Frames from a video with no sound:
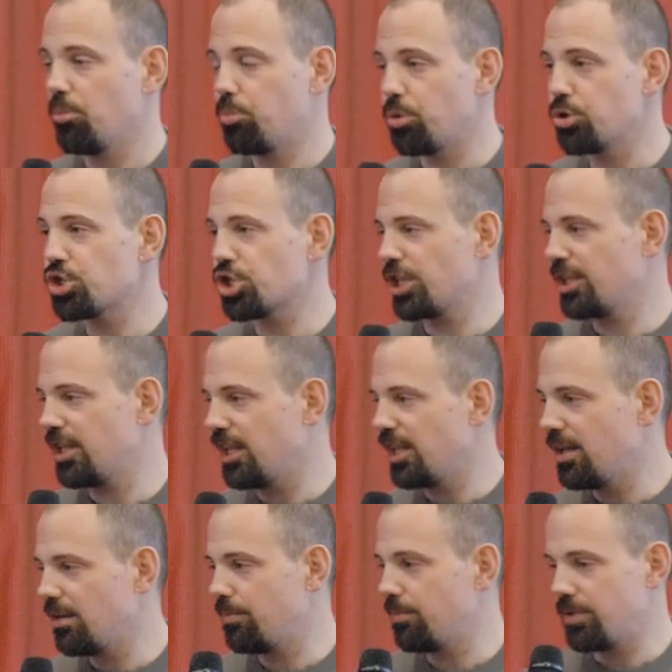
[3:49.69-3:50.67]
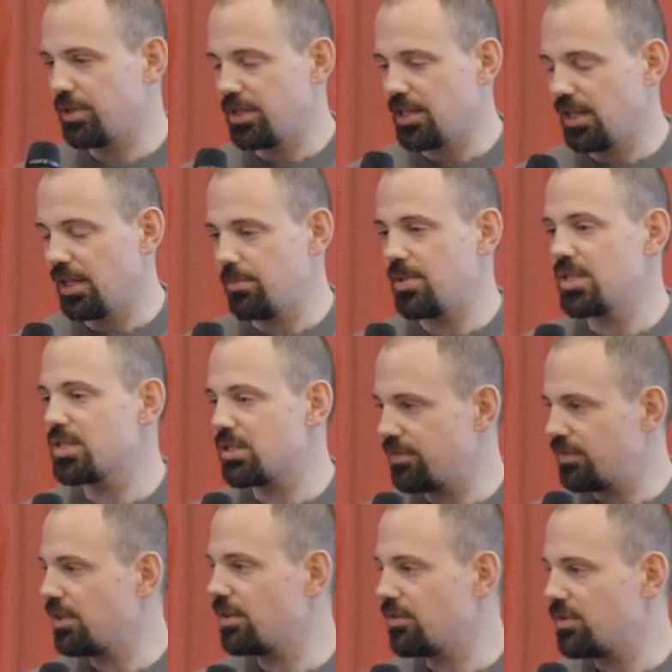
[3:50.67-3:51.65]
pushing the limits
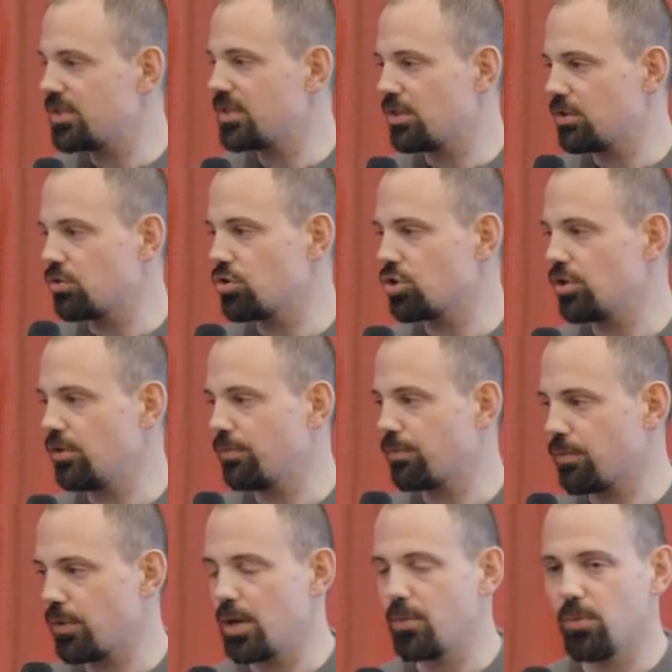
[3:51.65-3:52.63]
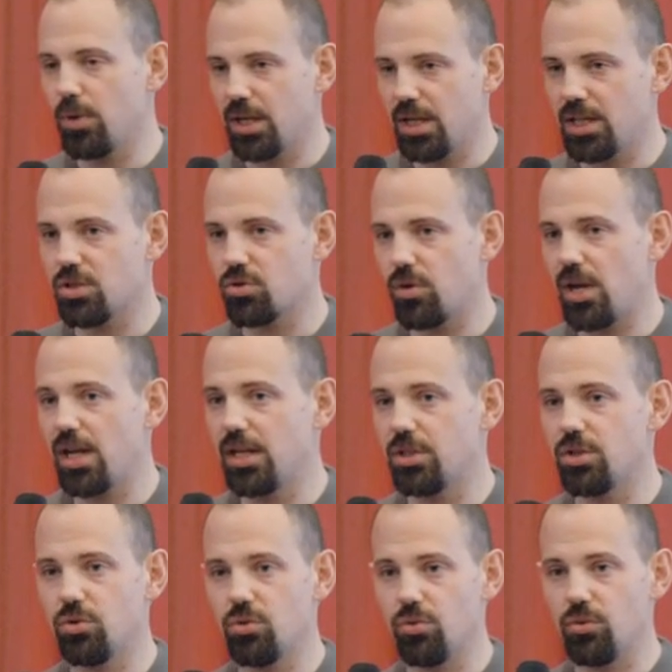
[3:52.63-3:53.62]
of their institutional framework in trying
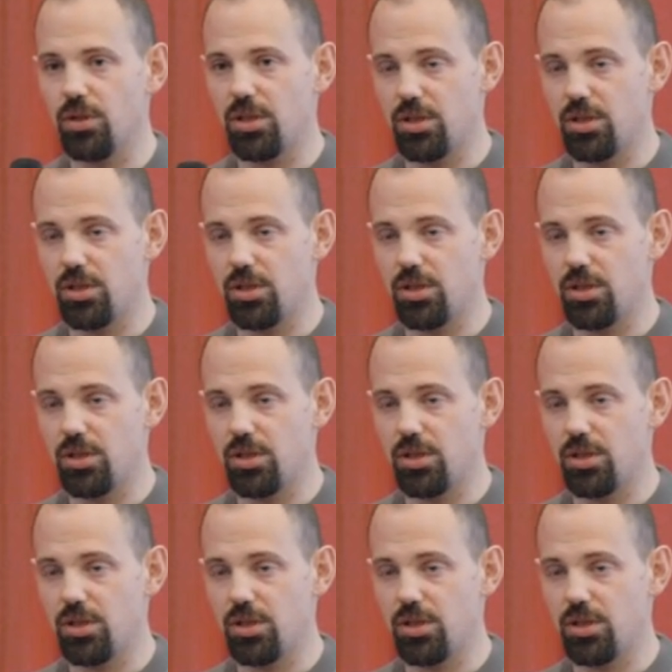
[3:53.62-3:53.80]
to